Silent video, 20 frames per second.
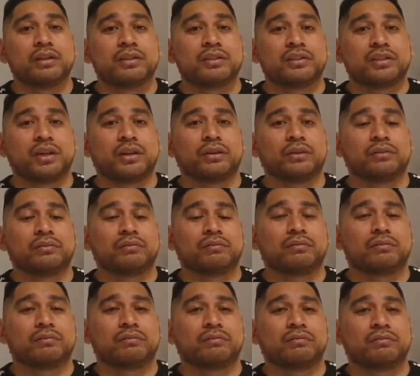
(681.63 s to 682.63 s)
So,
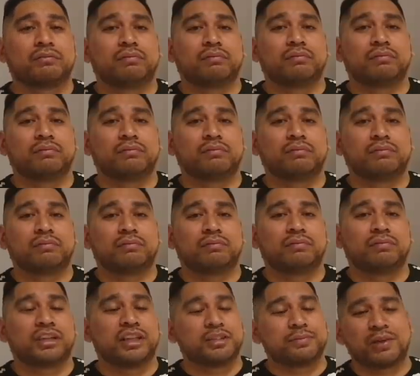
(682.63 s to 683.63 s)

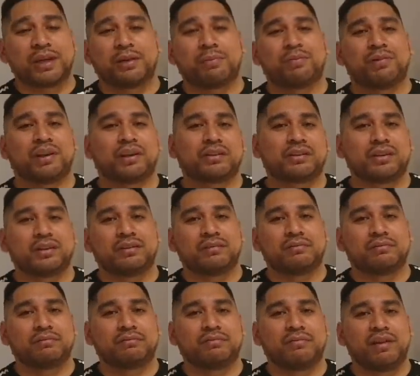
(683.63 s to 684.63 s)
let's make a prediction.
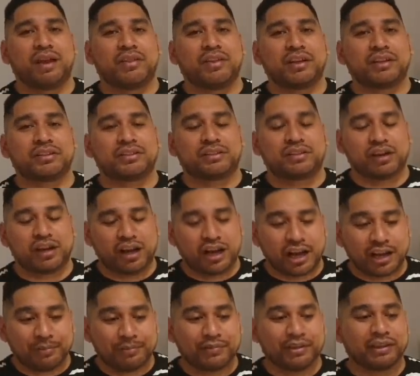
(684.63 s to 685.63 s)
I think it's
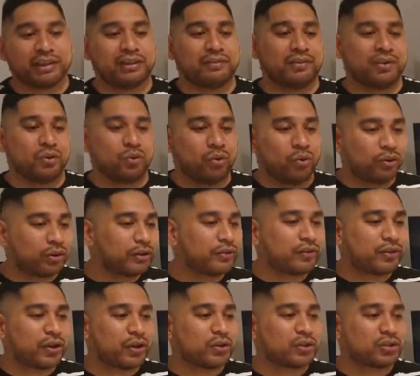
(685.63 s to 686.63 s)
time, given all
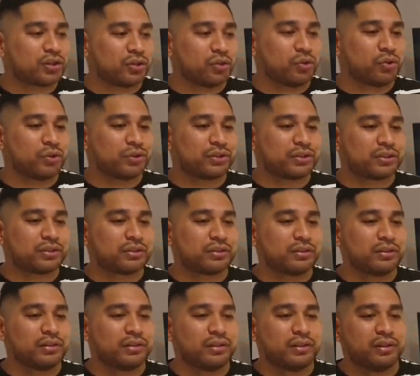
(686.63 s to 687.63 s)
of those
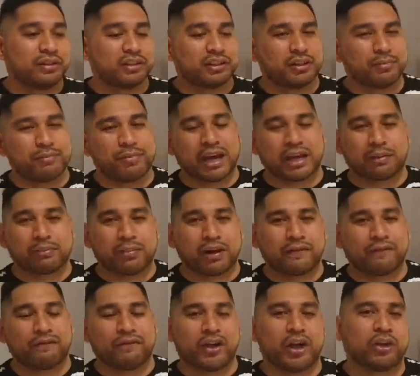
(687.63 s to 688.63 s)
thoughts, to make my
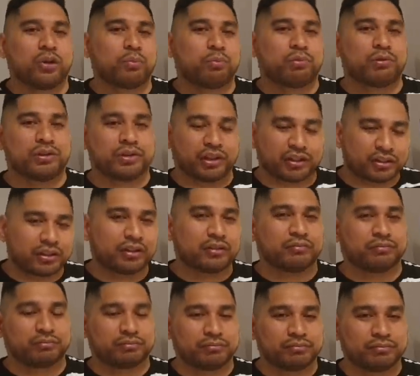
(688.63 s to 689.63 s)
final prediction.